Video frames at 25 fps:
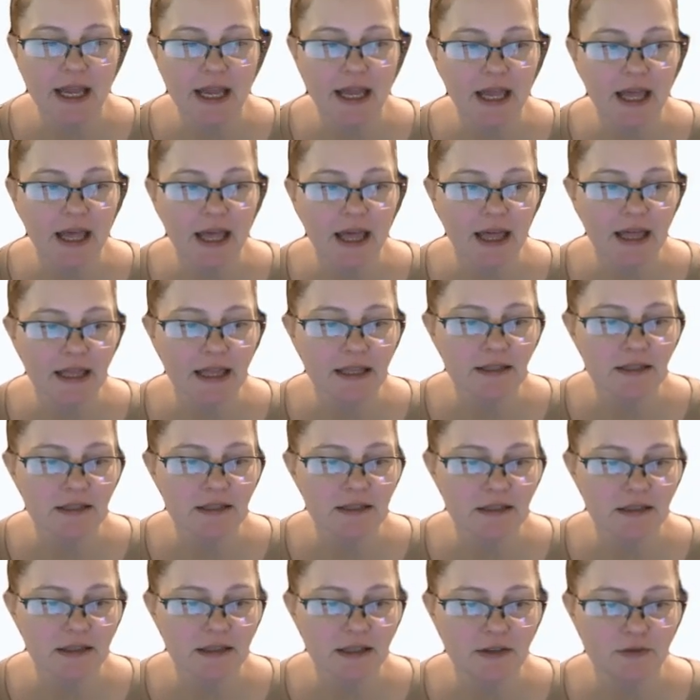And if
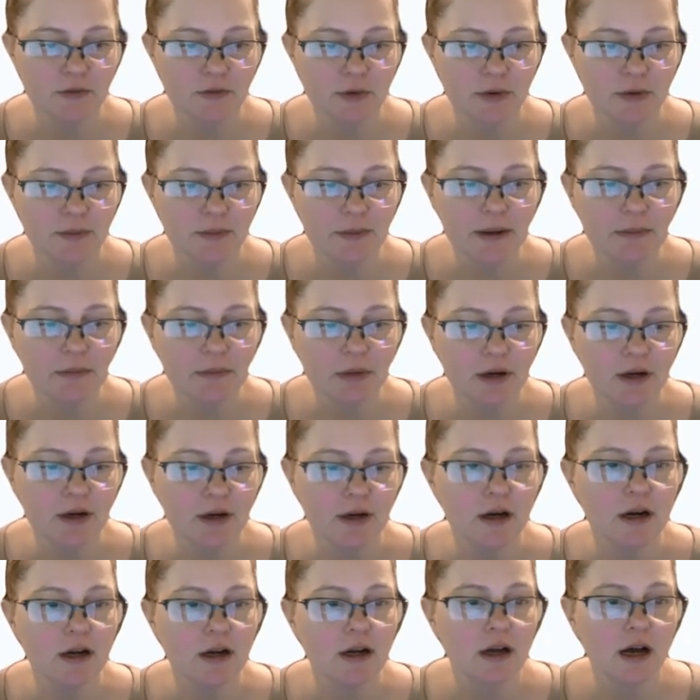we
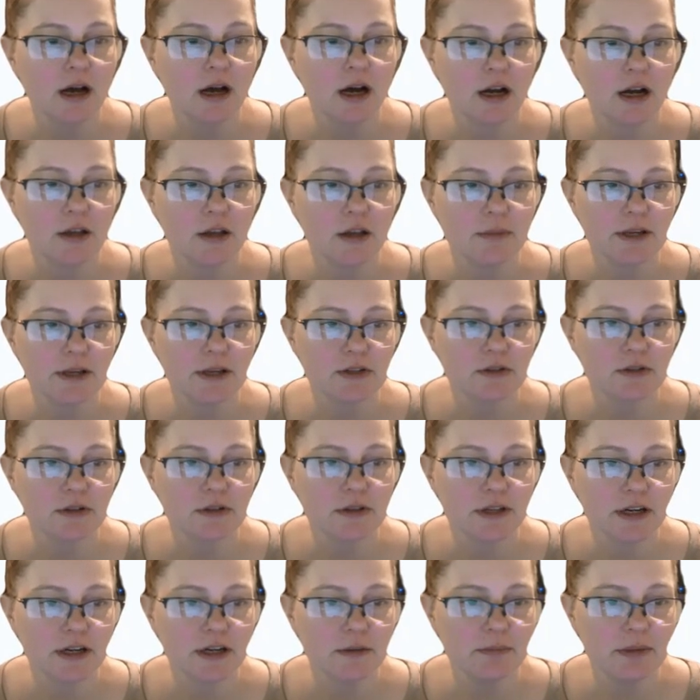remember, occupational
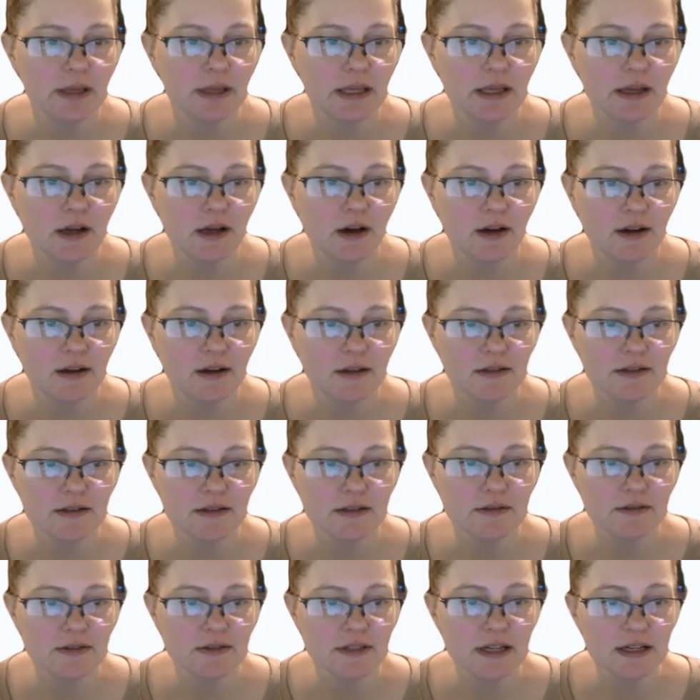therapy
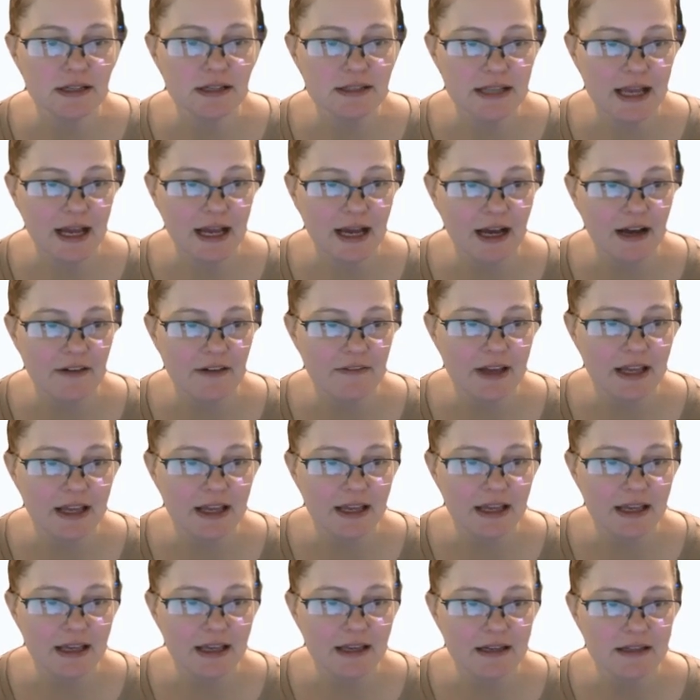also does have
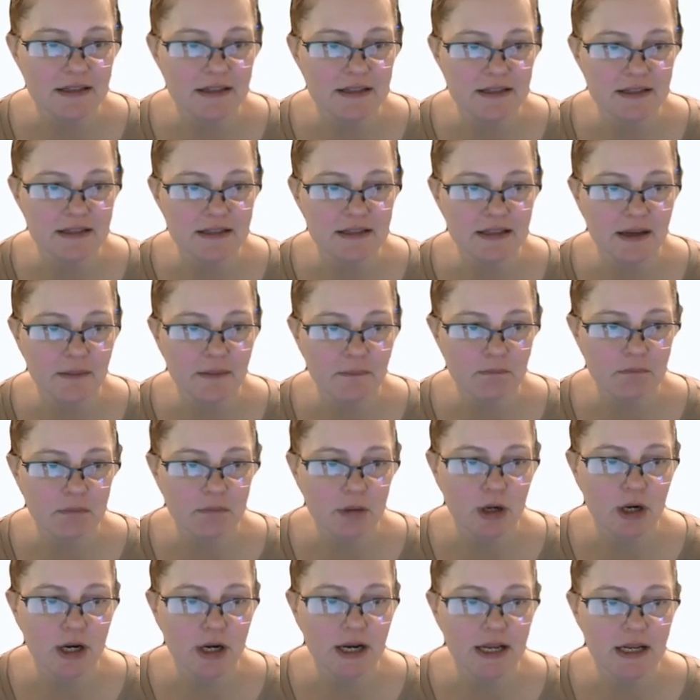a
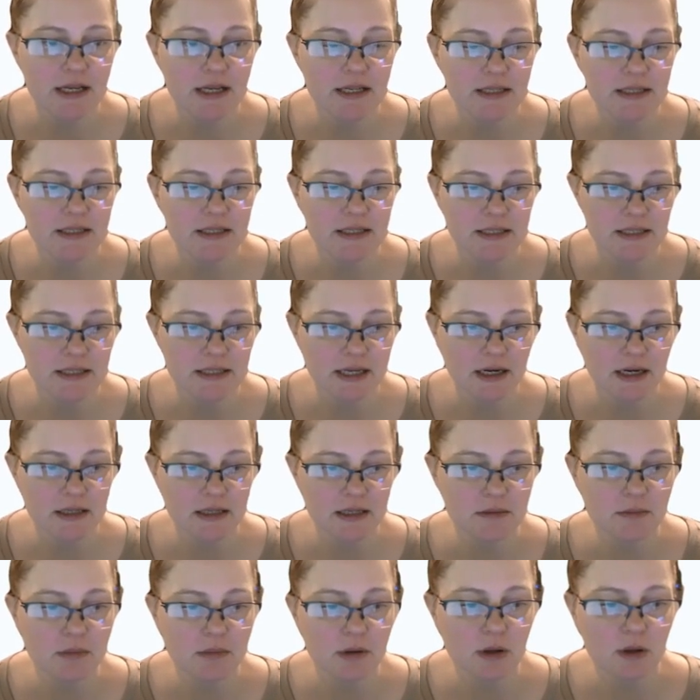separate
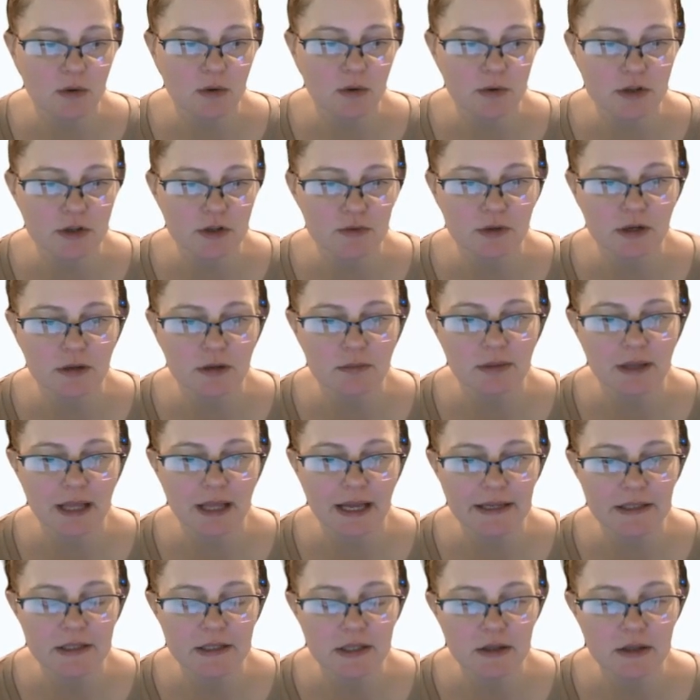deductible, which would
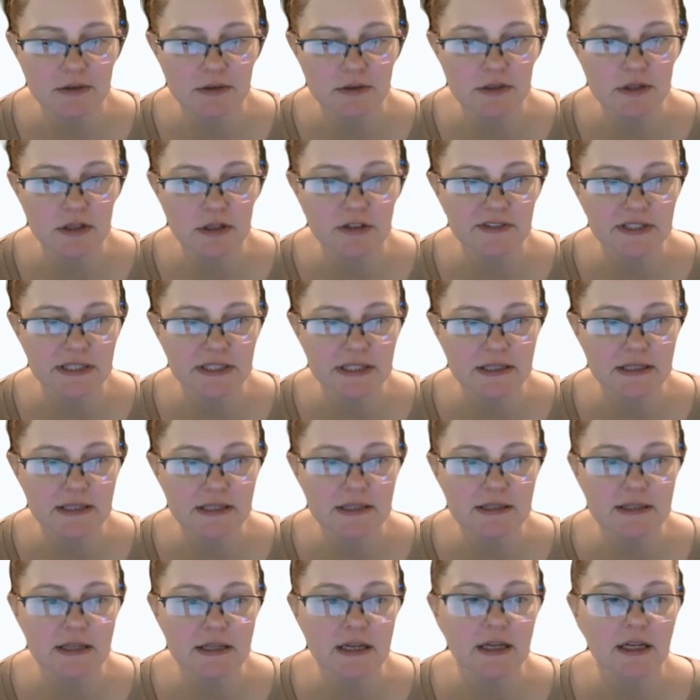apply to those
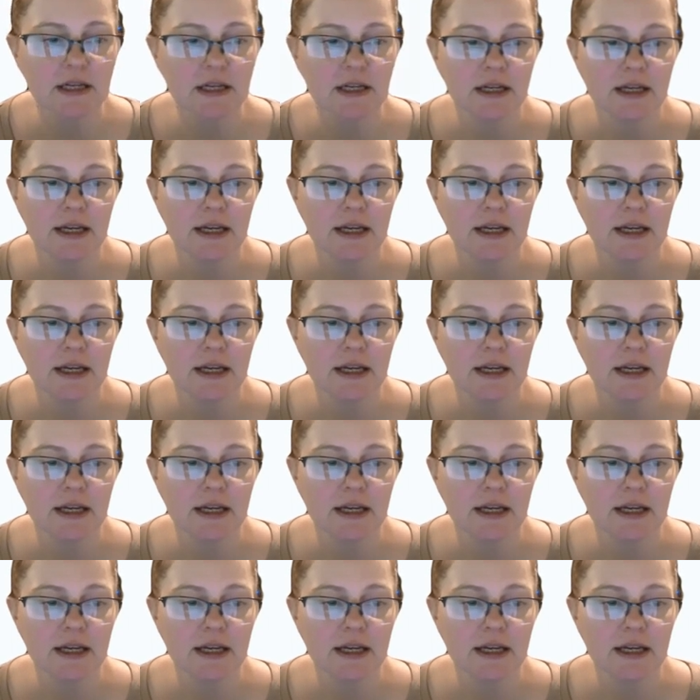services.